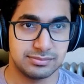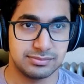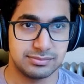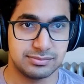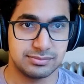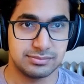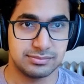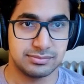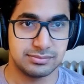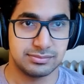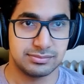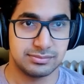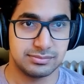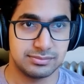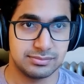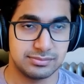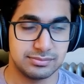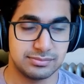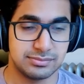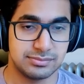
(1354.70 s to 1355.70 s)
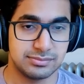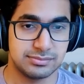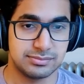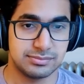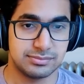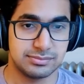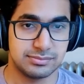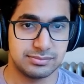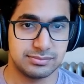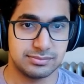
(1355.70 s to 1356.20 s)

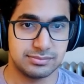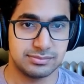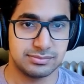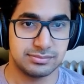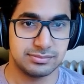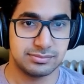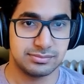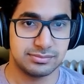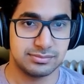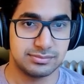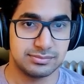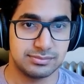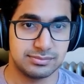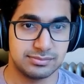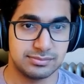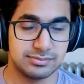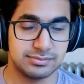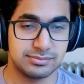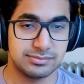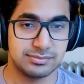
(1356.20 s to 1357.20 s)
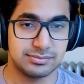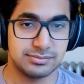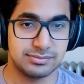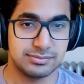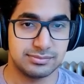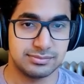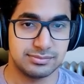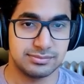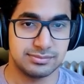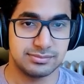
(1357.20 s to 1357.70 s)

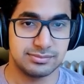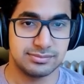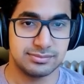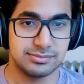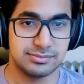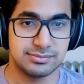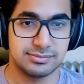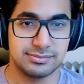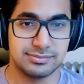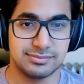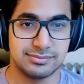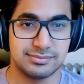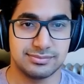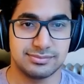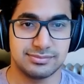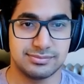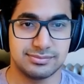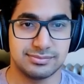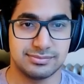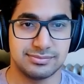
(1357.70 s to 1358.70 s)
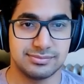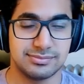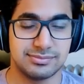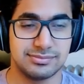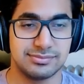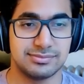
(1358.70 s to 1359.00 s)
[no speech]